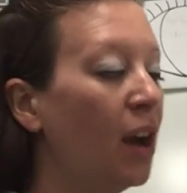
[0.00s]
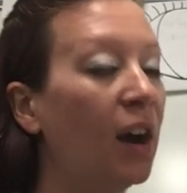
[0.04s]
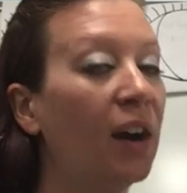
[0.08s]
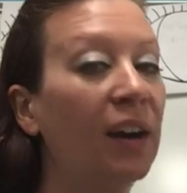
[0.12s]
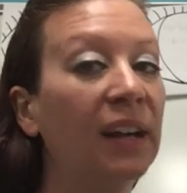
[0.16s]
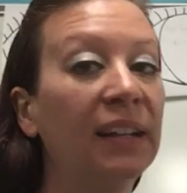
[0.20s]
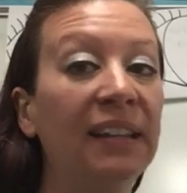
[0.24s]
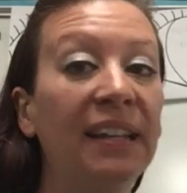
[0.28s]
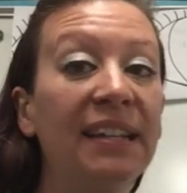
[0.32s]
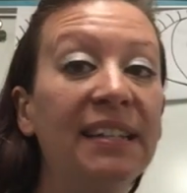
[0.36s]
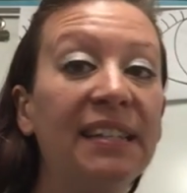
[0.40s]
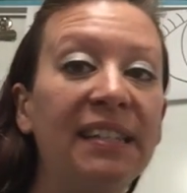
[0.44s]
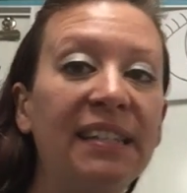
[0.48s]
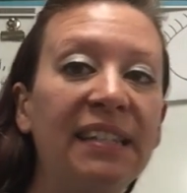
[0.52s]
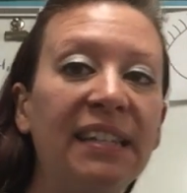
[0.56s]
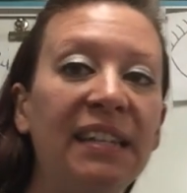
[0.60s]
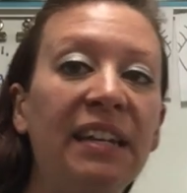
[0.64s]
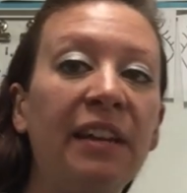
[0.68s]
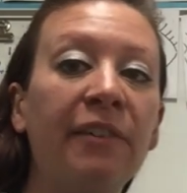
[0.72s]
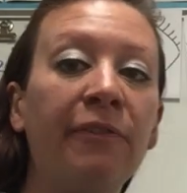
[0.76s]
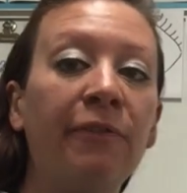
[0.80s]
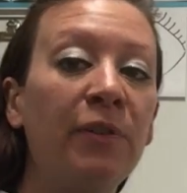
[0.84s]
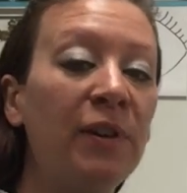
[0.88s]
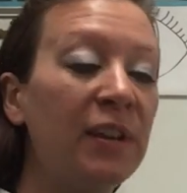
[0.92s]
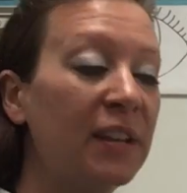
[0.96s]
All right, let's
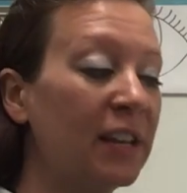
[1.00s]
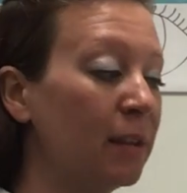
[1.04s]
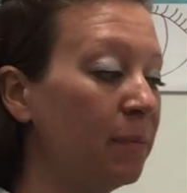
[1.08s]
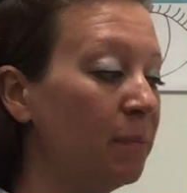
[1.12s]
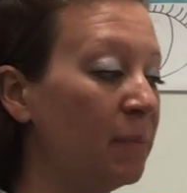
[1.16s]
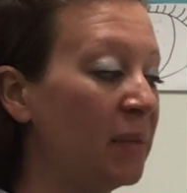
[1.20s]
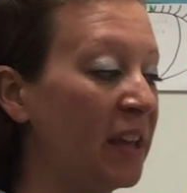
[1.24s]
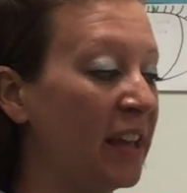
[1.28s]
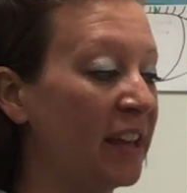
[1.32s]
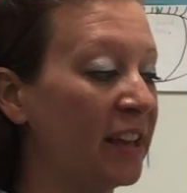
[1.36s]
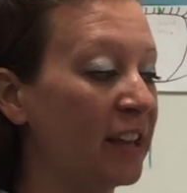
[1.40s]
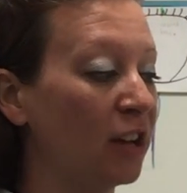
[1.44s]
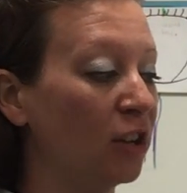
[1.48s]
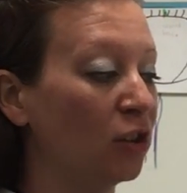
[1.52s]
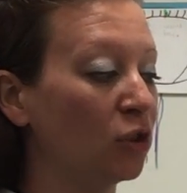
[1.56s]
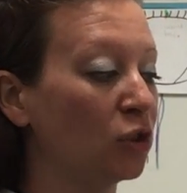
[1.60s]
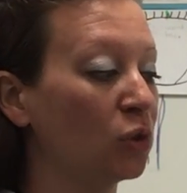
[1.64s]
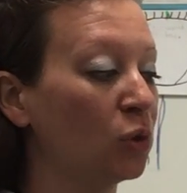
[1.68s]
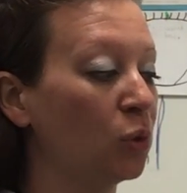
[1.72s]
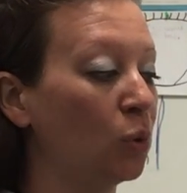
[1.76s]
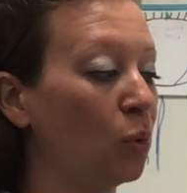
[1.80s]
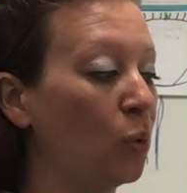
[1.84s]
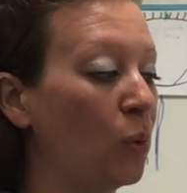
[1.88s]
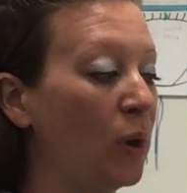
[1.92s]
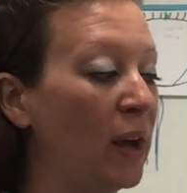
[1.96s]
see if we can make
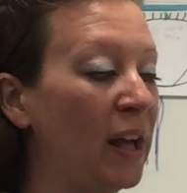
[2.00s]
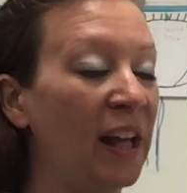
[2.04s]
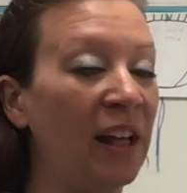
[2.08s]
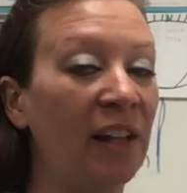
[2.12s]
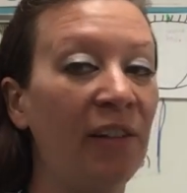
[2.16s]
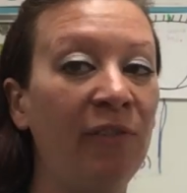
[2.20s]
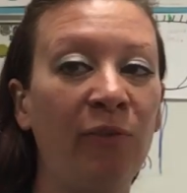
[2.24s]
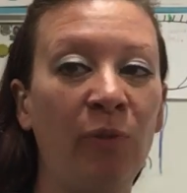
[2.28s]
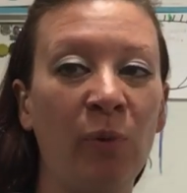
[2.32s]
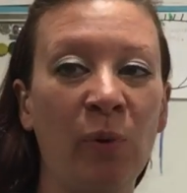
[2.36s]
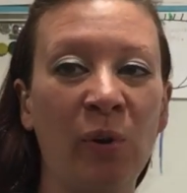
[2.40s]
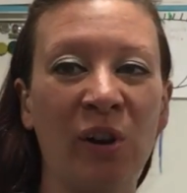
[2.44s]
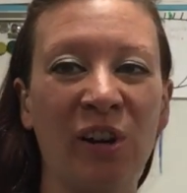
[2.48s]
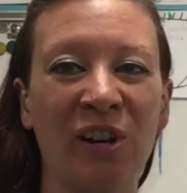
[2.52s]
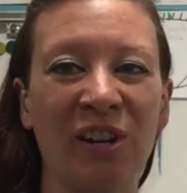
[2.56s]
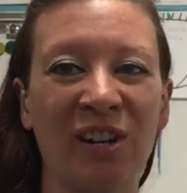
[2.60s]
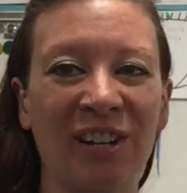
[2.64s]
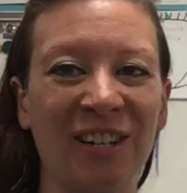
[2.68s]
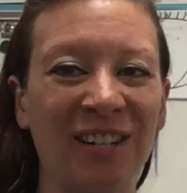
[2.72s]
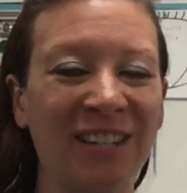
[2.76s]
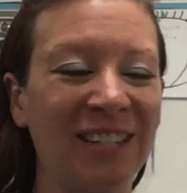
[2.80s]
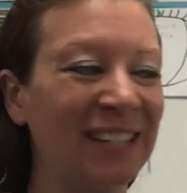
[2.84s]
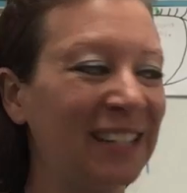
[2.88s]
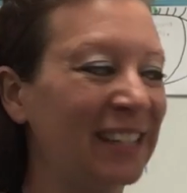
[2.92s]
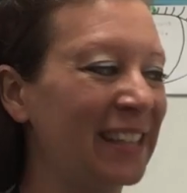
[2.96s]
12
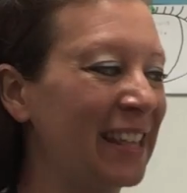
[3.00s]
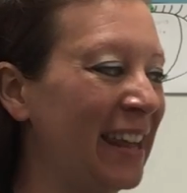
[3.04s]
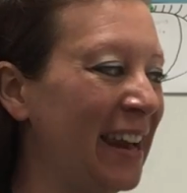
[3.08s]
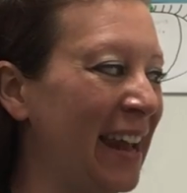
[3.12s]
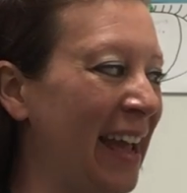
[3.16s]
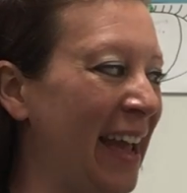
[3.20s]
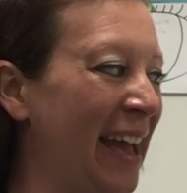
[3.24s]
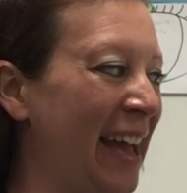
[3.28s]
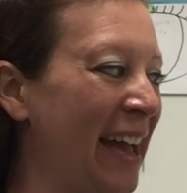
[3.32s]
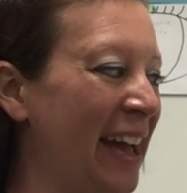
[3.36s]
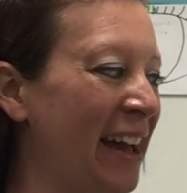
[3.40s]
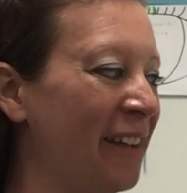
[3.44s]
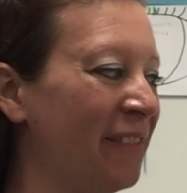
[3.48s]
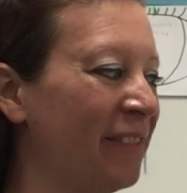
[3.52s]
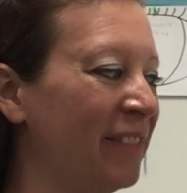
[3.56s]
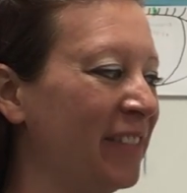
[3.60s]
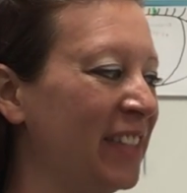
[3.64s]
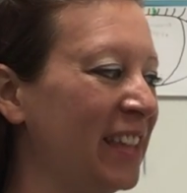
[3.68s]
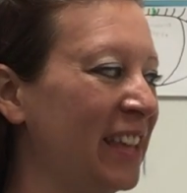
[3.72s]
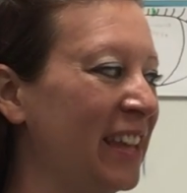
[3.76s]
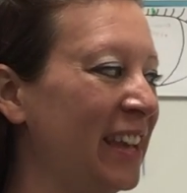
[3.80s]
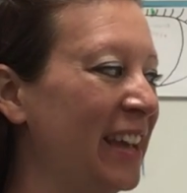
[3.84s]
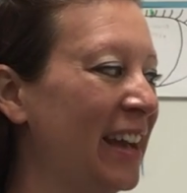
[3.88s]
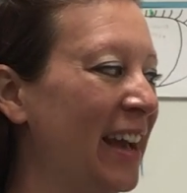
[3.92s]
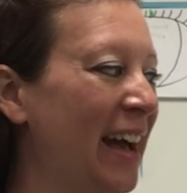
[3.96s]
words that have
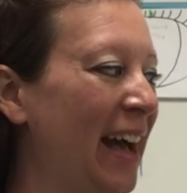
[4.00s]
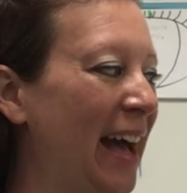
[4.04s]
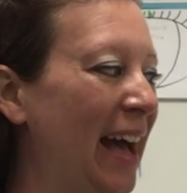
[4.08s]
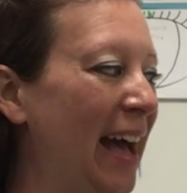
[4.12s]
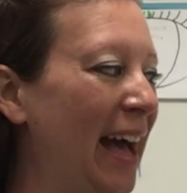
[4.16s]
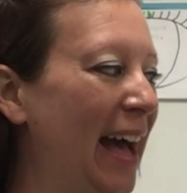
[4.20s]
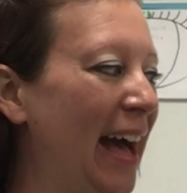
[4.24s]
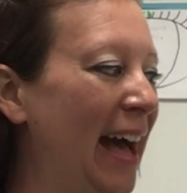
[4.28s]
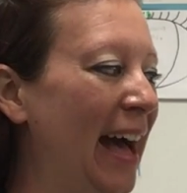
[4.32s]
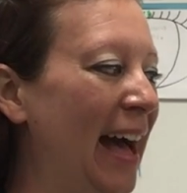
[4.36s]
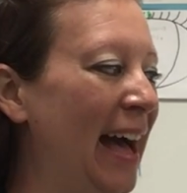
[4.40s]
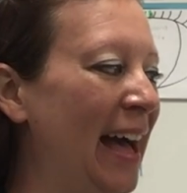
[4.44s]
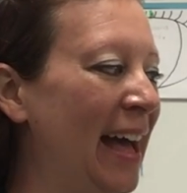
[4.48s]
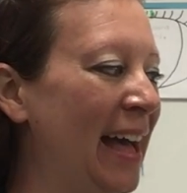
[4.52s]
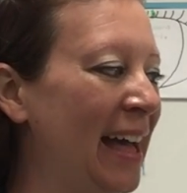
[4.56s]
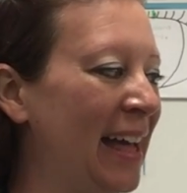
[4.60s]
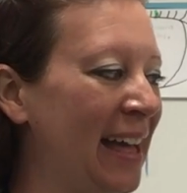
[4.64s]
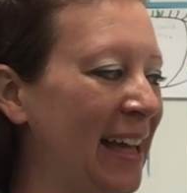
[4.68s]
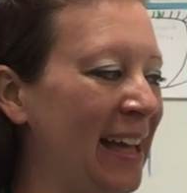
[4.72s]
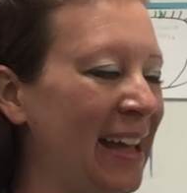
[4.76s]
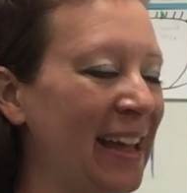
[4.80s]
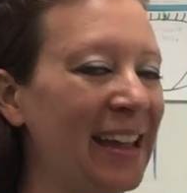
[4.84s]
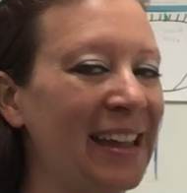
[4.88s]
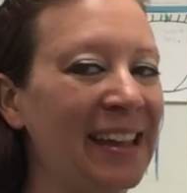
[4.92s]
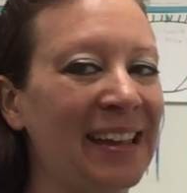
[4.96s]
the
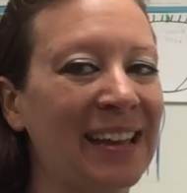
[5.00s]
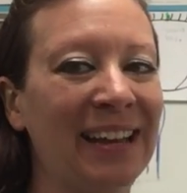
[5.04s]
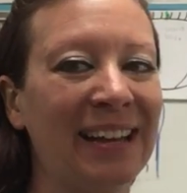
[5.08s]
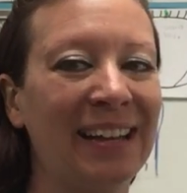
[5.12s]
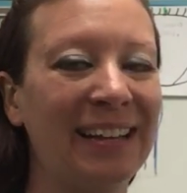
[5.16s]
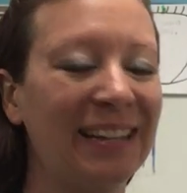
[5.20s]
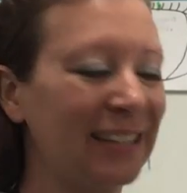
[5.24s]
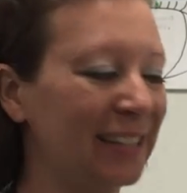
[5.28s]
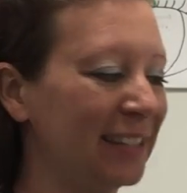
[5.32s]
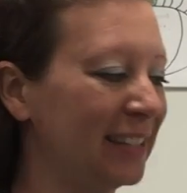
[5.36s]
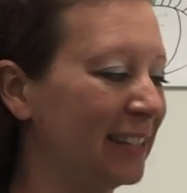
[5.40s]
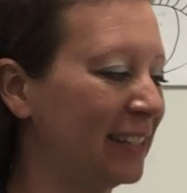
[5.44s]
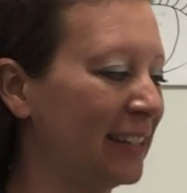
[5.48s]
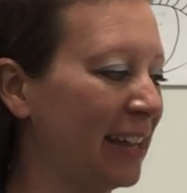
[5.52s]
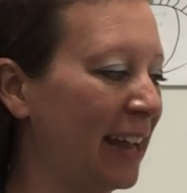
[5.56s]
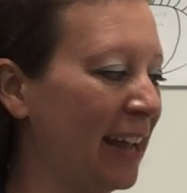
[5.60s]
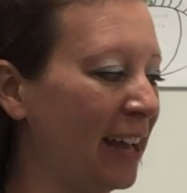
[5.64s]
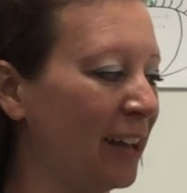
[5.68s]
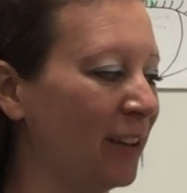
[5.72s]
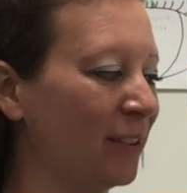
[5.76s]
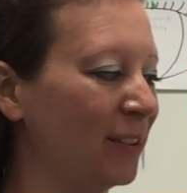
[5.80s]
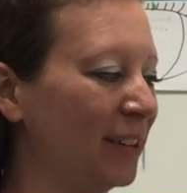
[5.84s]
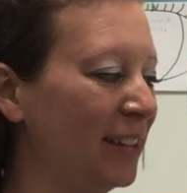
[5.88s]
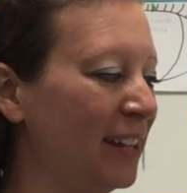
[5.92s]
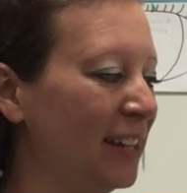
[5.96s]
I
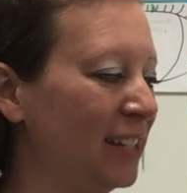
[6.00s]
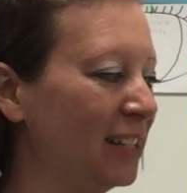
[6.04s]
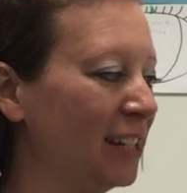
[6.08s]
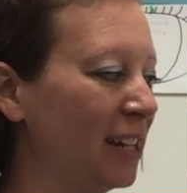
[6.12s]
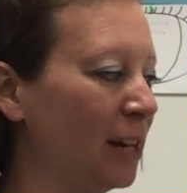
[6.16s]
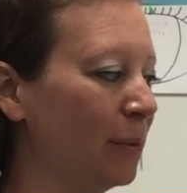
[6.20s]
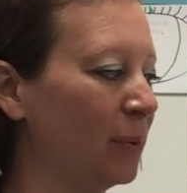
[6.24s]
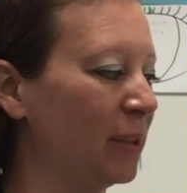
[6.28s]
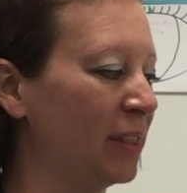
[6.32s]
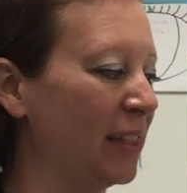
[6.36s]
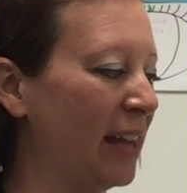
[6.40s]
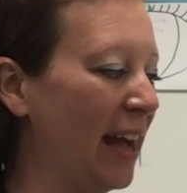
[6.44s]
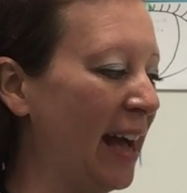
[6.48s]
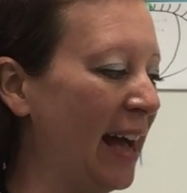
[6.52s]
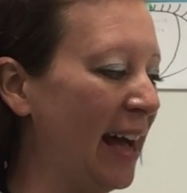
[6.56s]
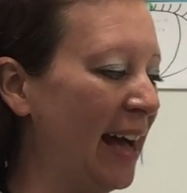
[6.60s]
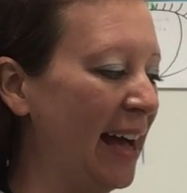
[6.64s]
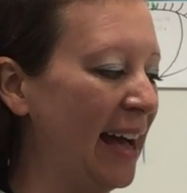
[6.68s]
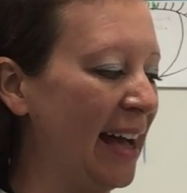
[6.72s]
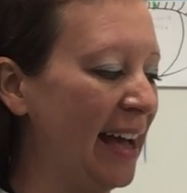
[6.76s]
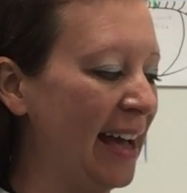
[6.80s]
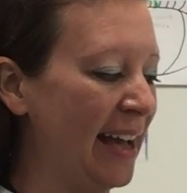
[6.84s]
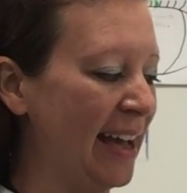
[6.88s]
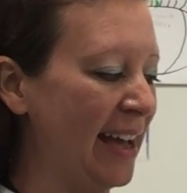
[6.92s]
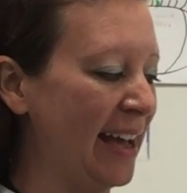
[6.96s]
sound. Let's start with
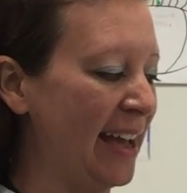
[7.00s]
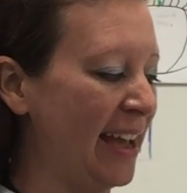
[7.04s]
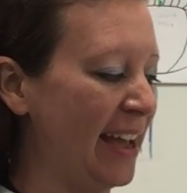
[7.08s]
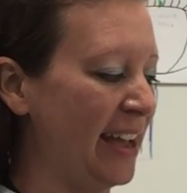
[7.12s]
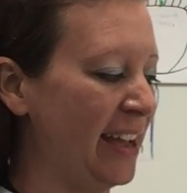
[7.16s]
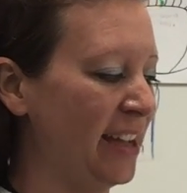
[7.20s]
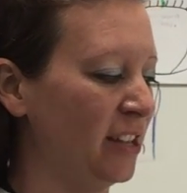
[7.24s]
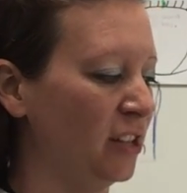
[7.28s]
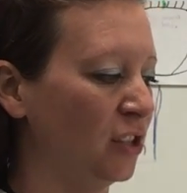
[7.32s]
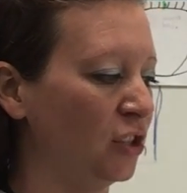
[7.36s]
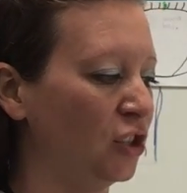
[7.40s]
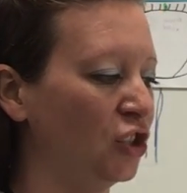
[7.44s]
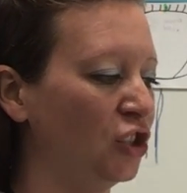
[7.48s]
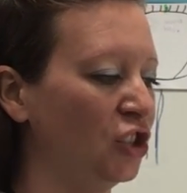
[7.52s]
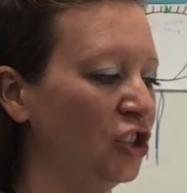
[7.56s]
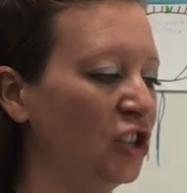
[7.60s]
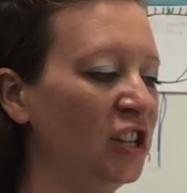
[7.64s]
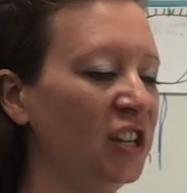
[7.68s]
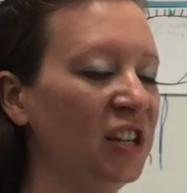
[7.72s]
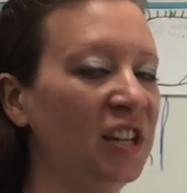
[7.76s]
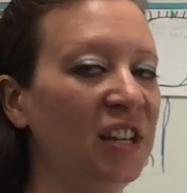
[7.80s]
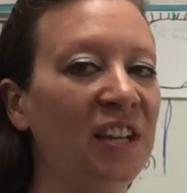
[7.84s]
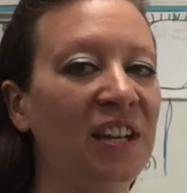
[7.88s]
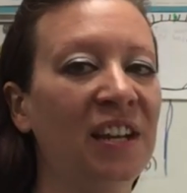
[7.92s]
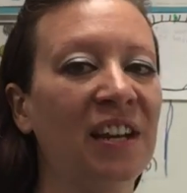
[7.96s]
I,
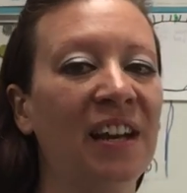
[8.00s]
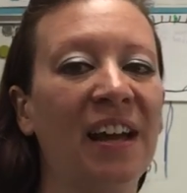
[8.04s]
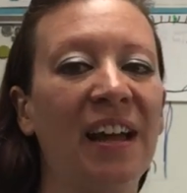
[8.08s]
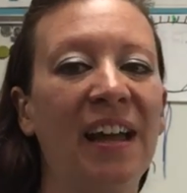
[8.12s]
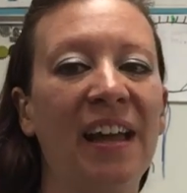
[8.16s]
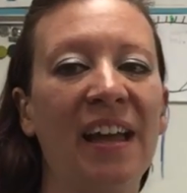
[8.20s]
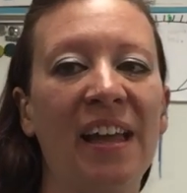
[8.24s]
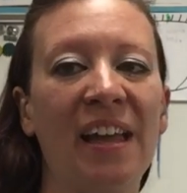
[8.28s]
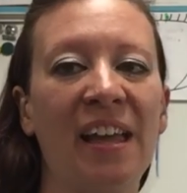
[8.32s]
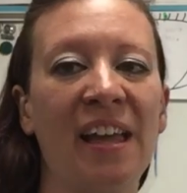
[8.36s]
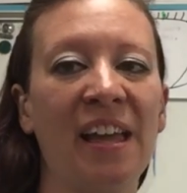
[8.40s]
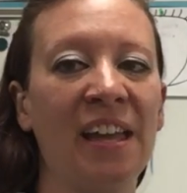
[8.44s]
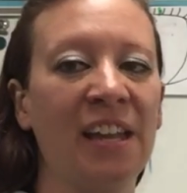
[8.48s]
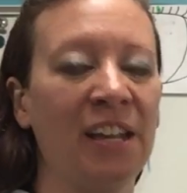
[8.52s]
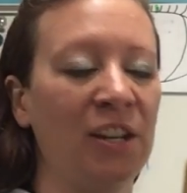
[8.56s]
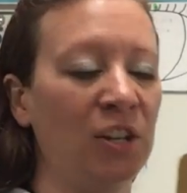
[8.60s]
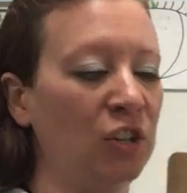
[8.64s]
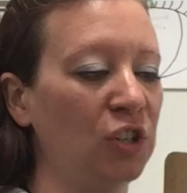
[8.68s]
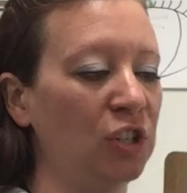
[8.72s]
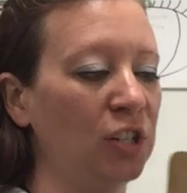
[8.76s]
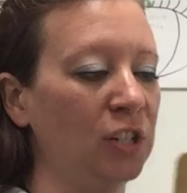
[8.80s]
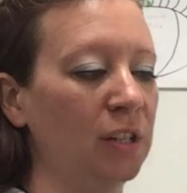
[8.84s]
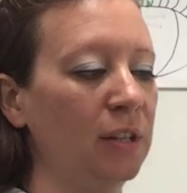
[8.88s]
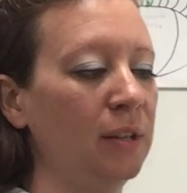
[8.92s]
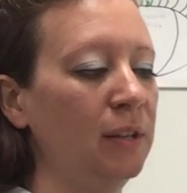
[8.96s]
G,
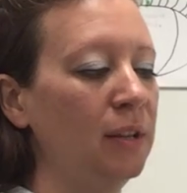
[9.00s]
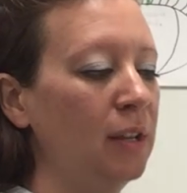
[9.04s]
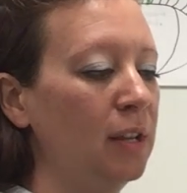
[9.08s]
H.